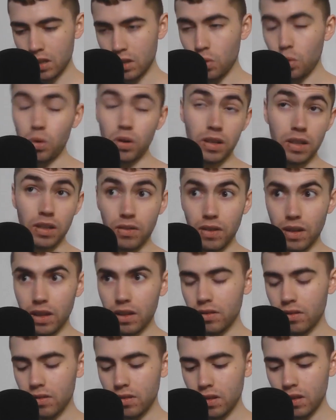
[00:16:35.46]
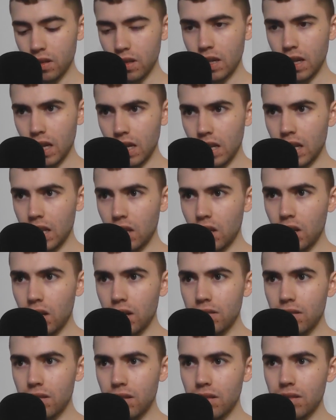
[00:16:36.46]
or defense. And they
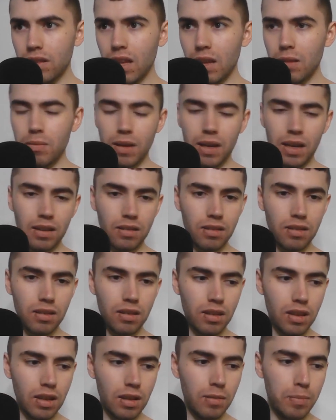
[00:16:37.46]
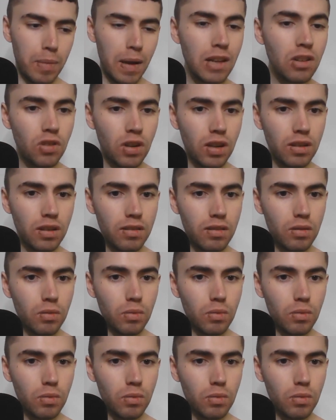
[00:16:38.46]
lost this game against the Patriots,